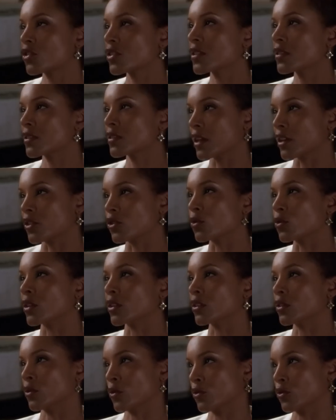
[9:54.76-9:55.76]
And sure, she
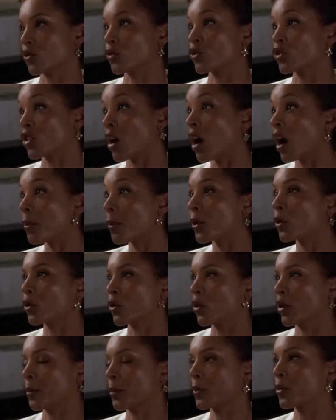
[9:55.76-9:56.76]
could realistically have
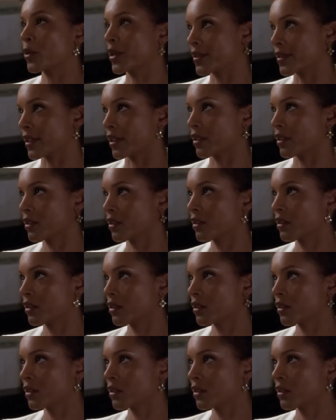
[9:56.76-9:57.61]
developed in this direction,